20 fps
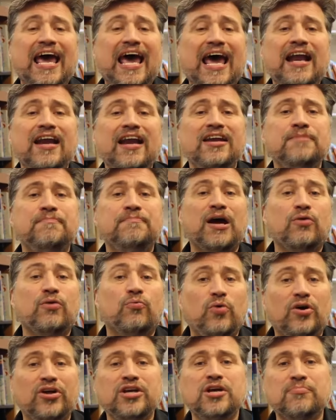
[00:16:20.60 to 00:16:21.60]
Edited by
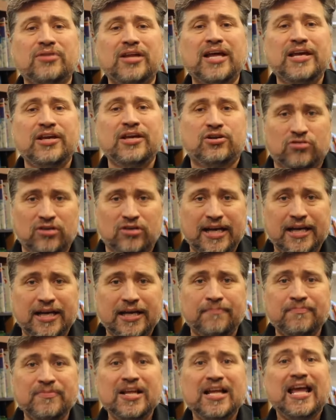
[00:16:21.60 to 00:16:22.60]
William Lane
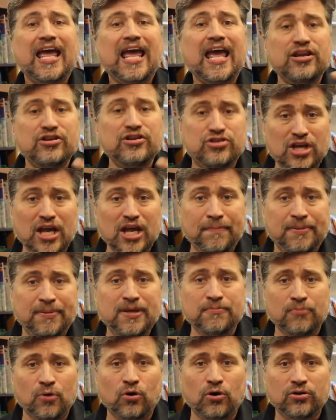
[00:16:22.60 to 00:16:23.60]
Craig and J
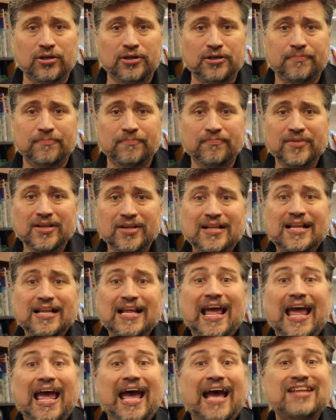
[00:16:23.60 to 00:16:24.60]
P Moreland.
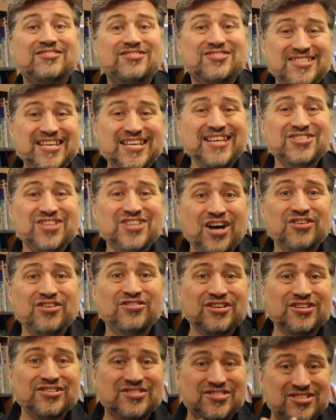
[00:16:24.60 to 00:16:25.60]
At six
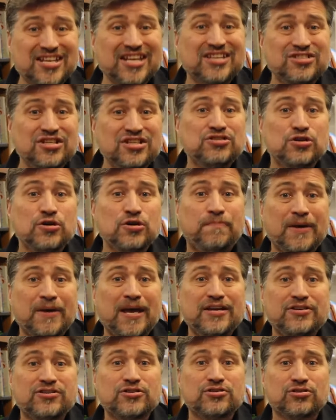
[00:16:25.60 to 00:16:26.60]
hundred sixty-two
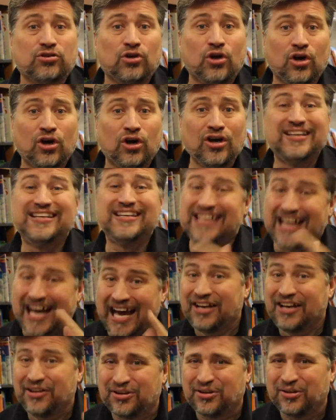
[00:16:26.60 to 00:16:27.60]
pages long,
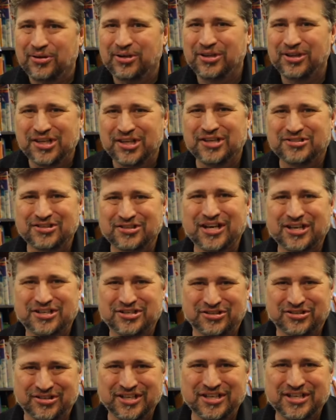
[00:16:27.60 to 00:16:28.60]
not including the
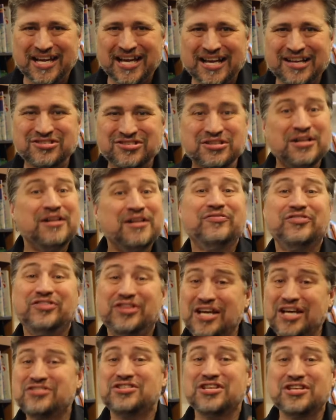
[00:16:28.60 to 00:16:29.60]
introduction or index,
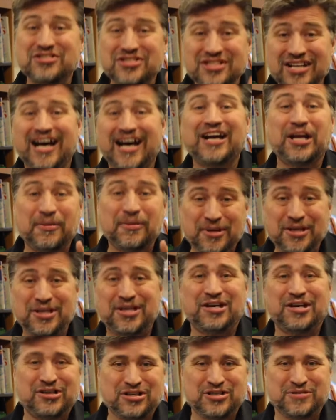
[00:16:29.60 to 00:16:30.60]
this is not a
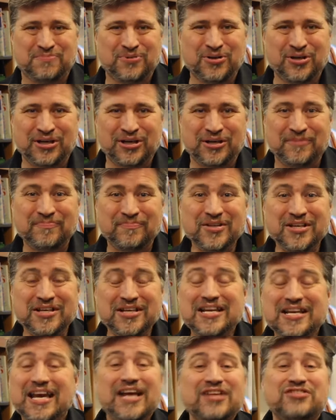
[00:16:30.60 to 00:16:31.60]
beginner's book.
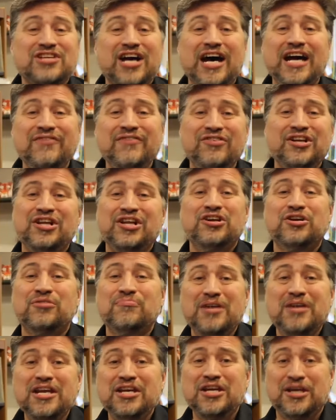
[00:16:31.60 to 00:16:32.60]
It's not even an
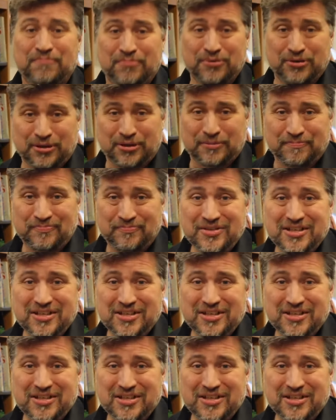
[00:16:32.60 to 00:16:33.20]
intermediate book.